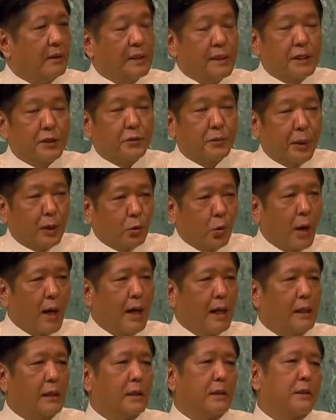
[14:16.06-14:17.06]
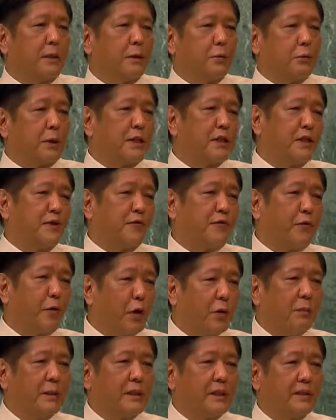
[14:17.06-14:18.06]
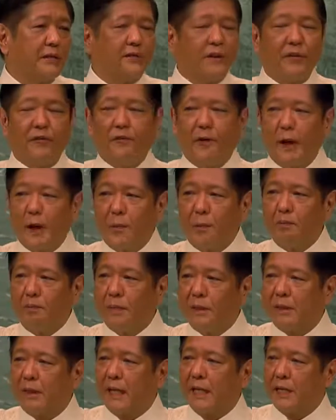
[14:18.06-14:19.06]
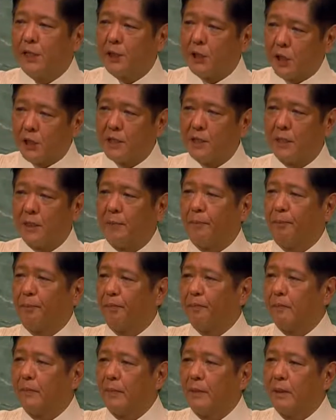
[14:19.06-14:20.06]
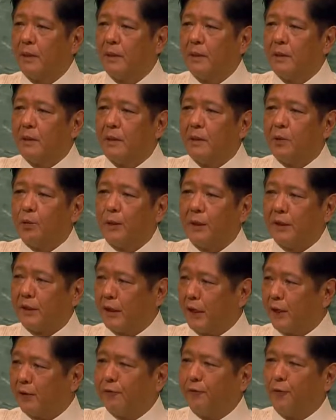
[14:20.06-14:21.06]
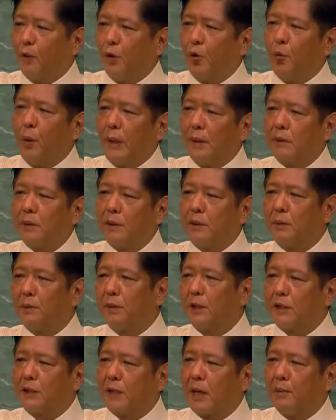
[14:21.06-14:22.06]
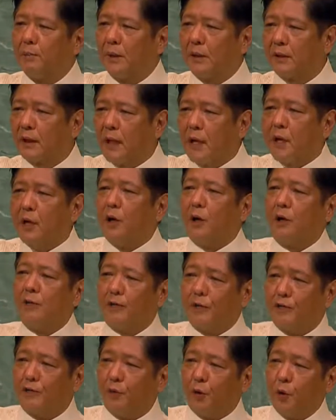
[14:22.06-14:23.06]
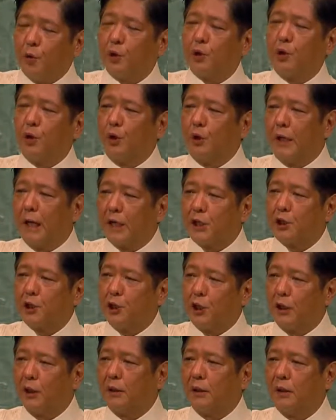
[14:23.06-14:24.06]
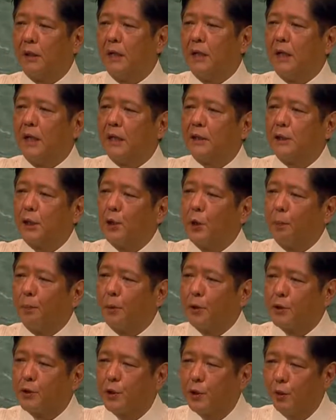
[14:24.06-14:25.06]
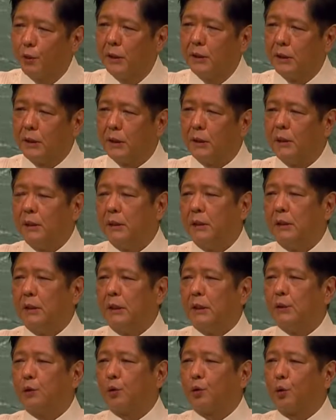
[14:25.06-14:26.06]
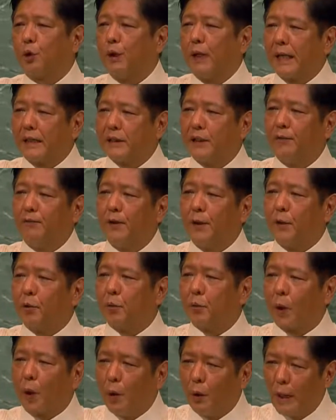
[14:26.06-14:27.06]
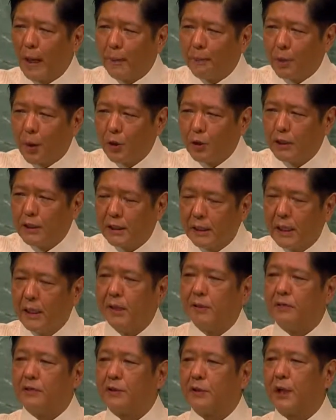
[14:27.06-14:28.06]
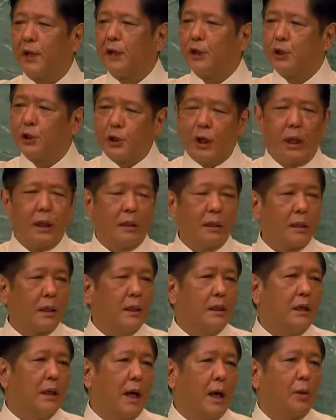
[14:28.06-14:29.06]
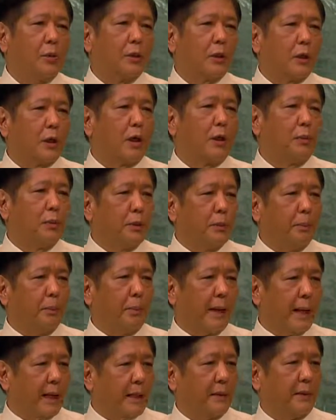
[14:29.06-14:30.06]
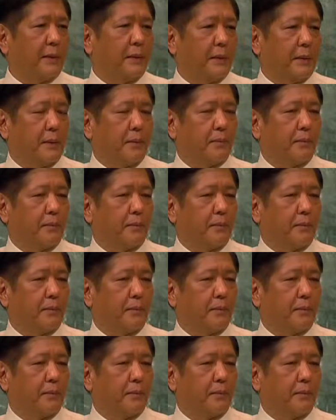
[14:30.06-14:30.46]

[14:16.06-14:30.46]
This requires a transformative development agenda. We therefore welcome the Summit of the Future next year as an opportunity to collectively roll up our sleeves and chart our common path.